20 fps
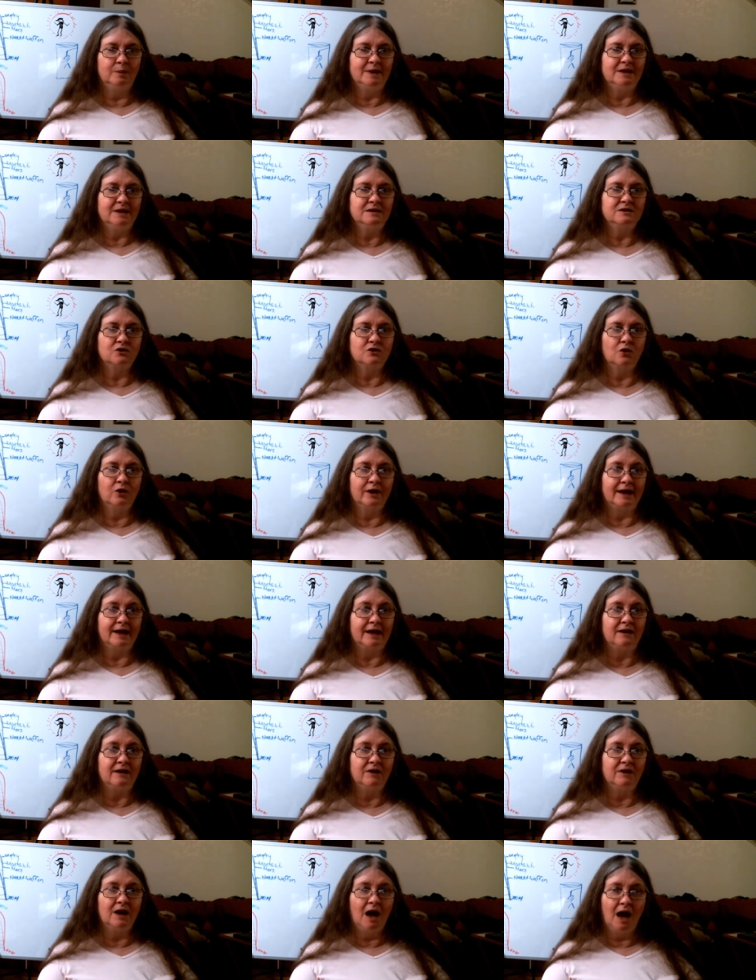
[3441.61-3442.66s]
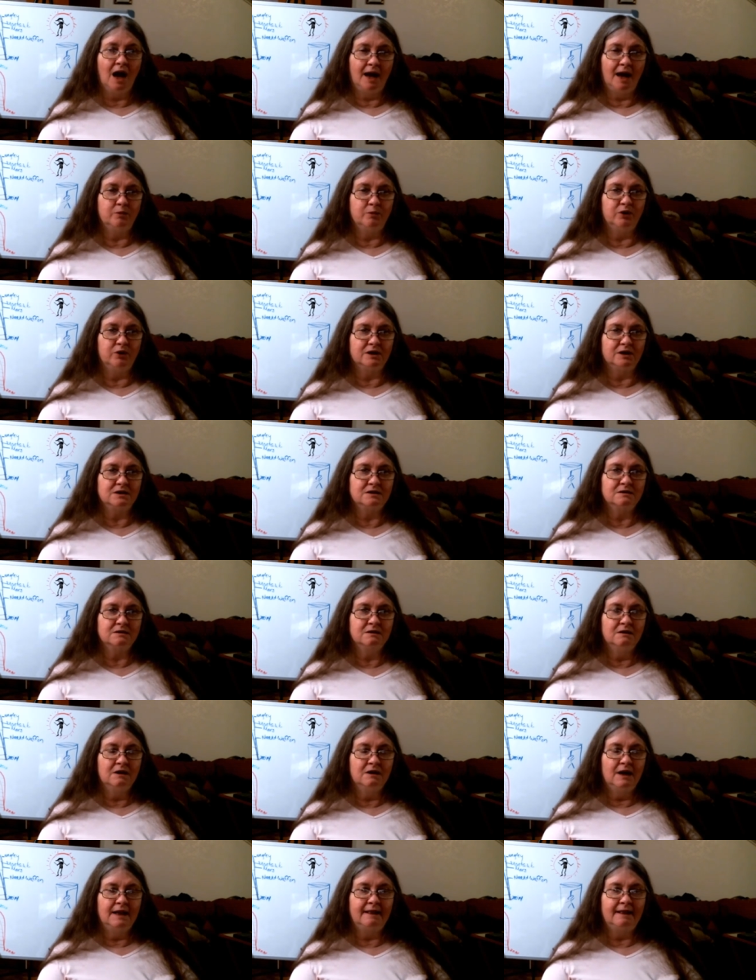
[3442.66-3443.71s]
humans or even
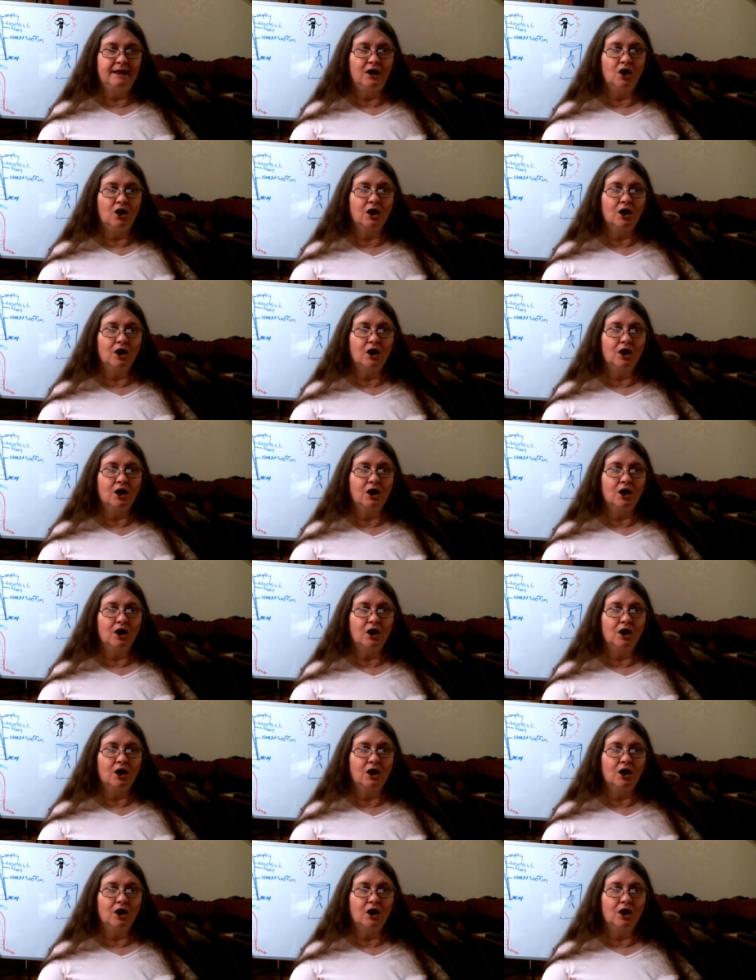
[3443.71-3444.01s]
hybrids